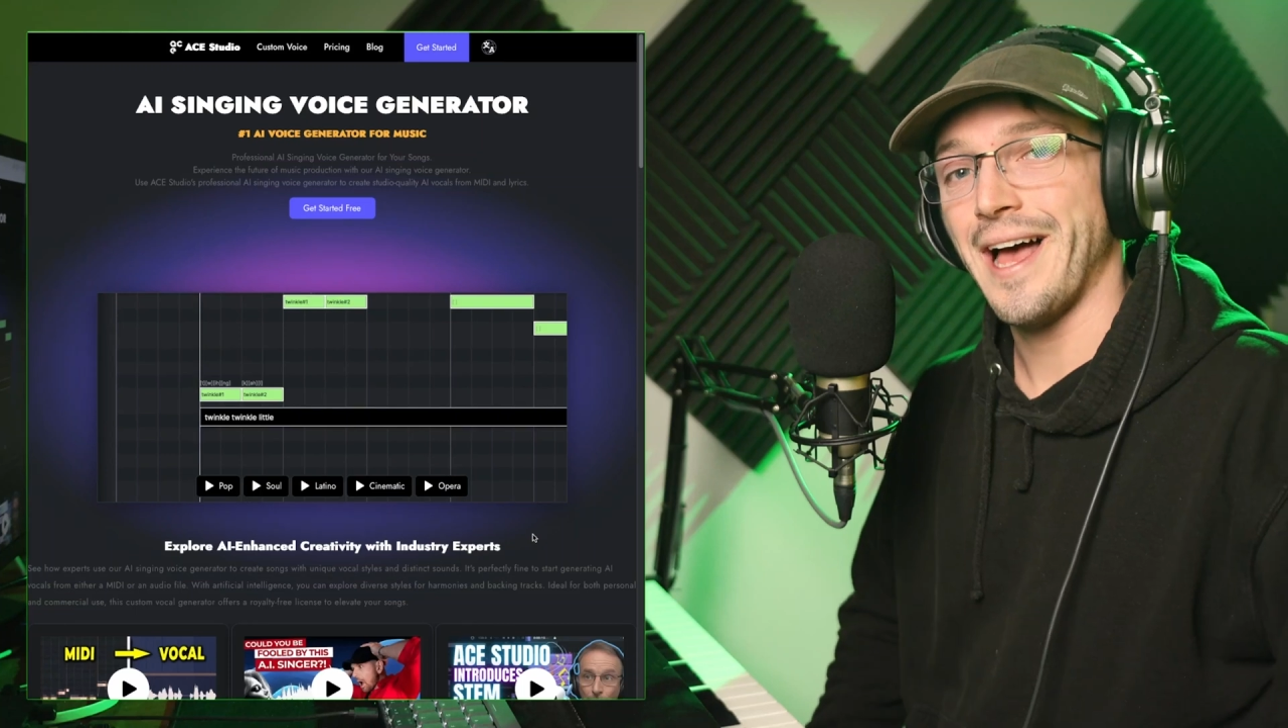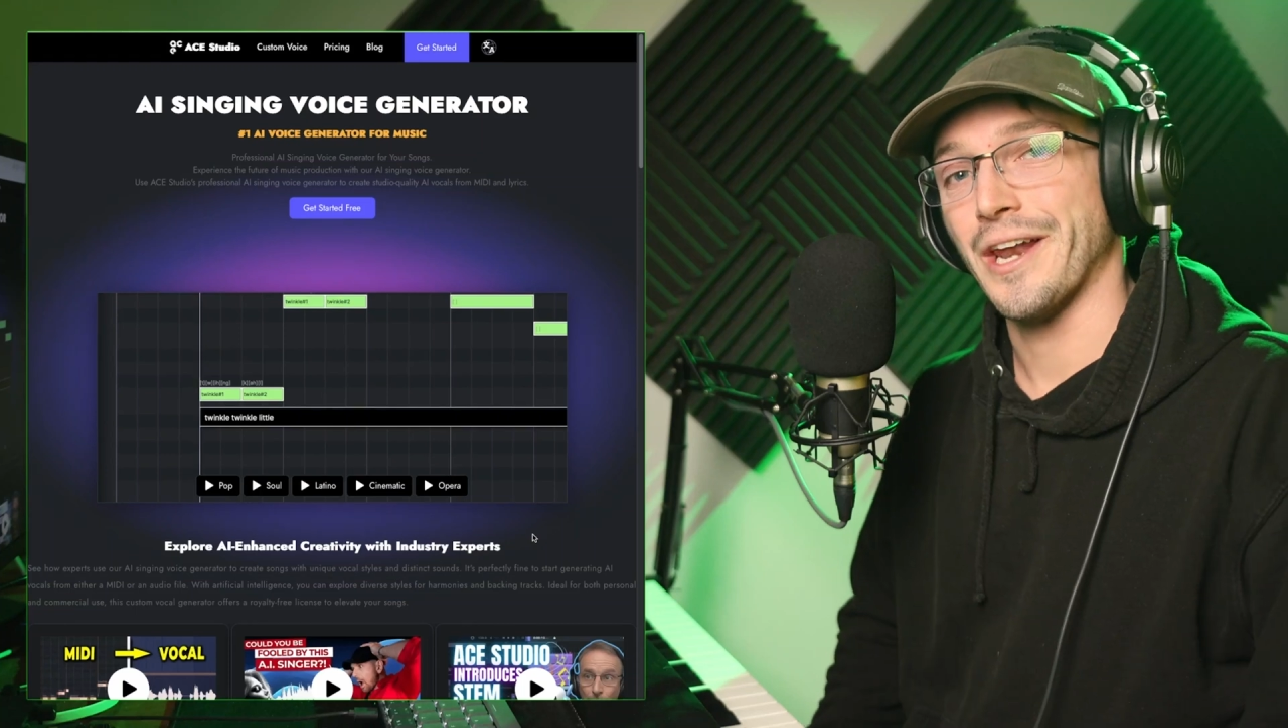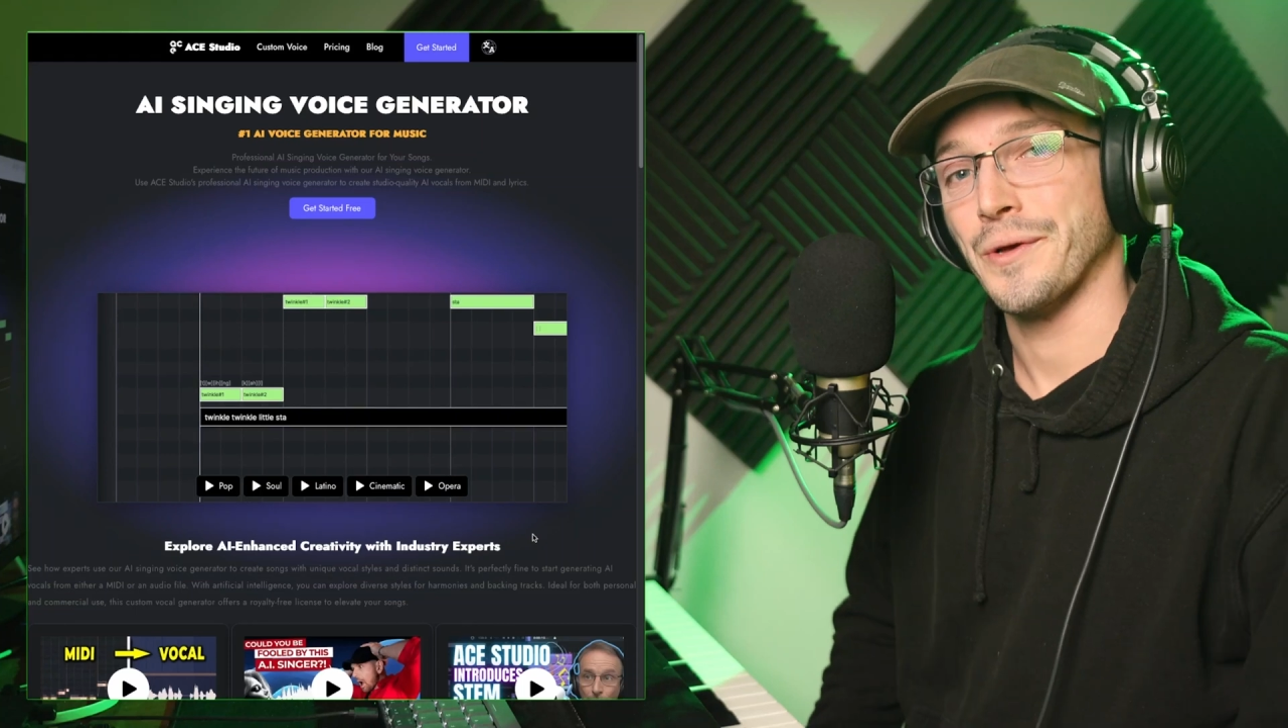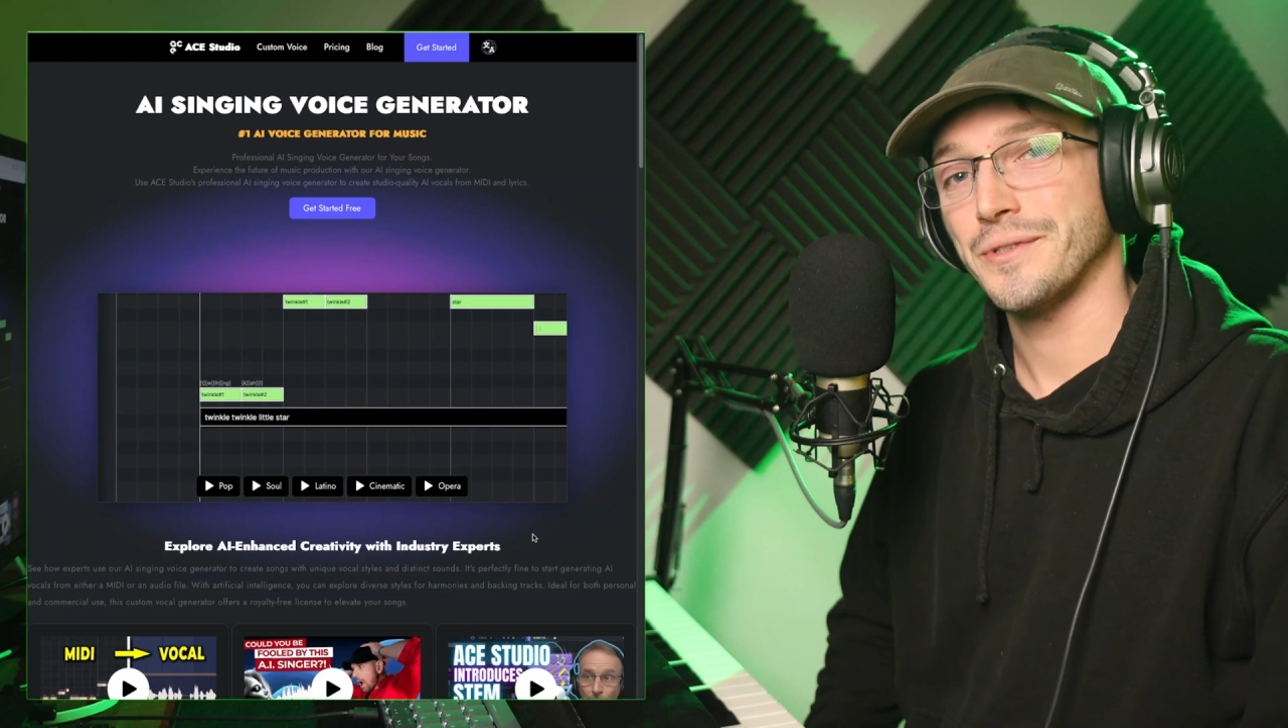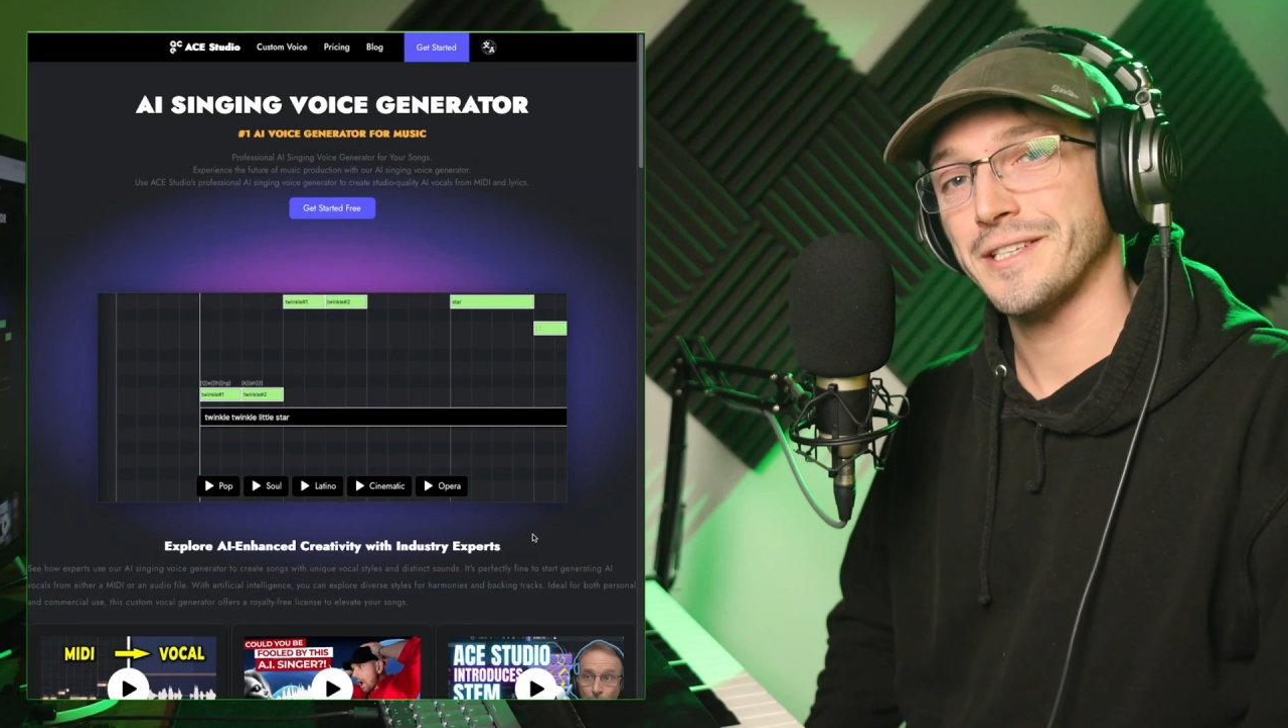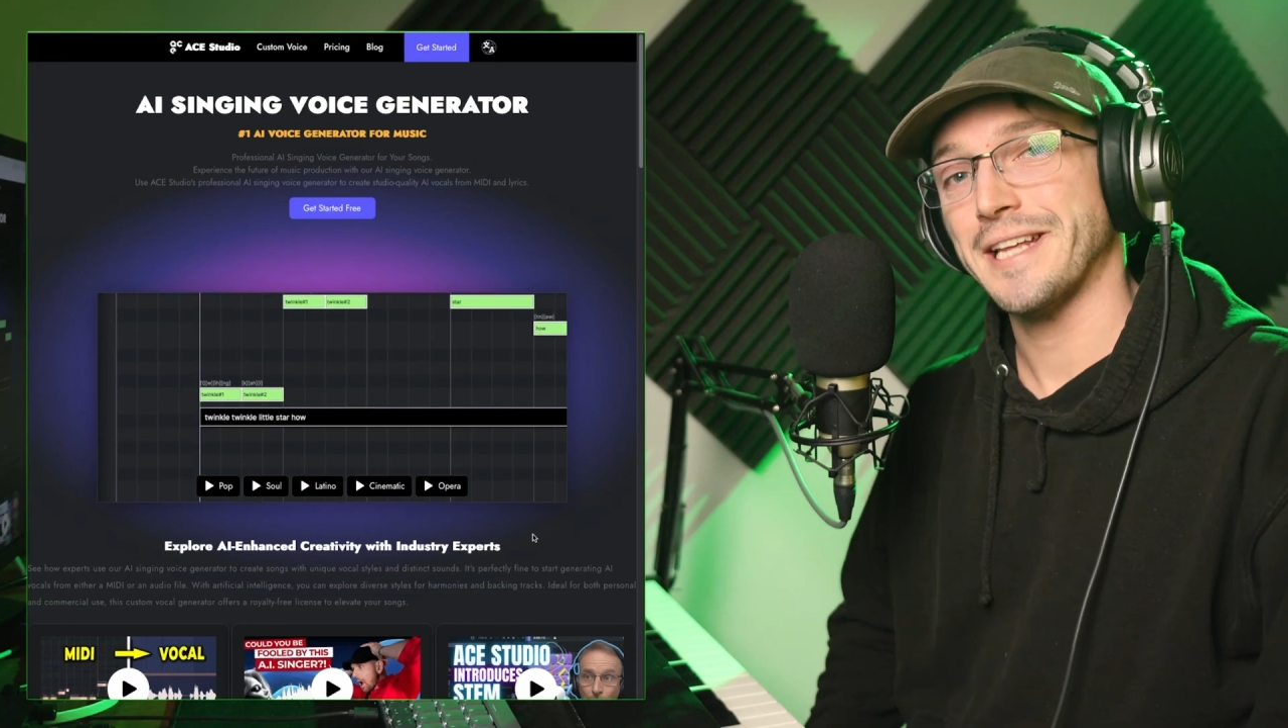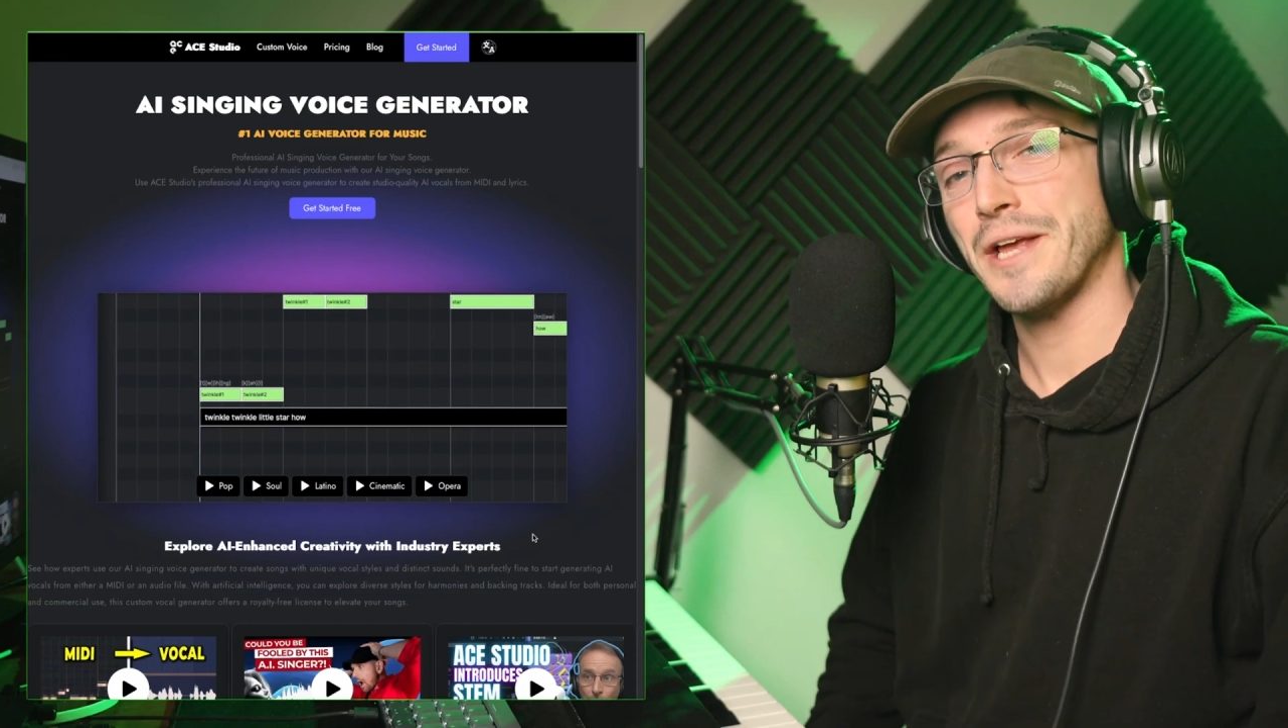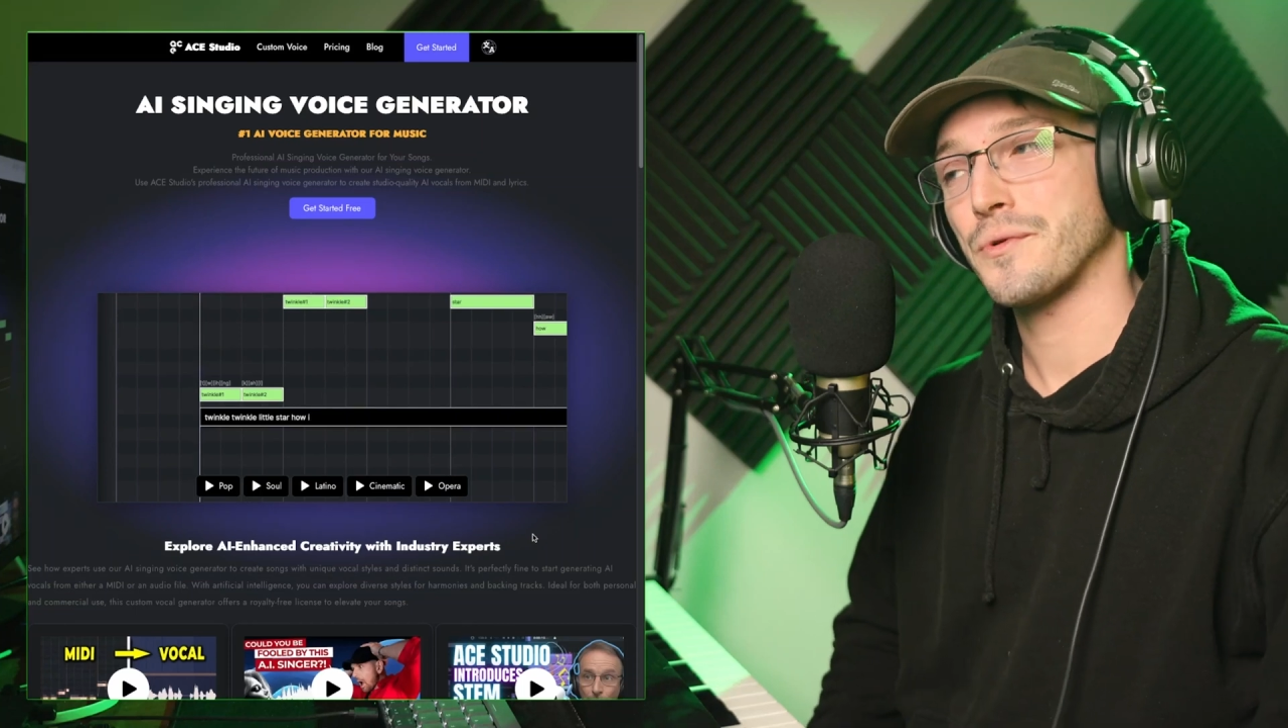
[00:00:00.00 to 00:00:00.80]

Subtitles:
Hello, today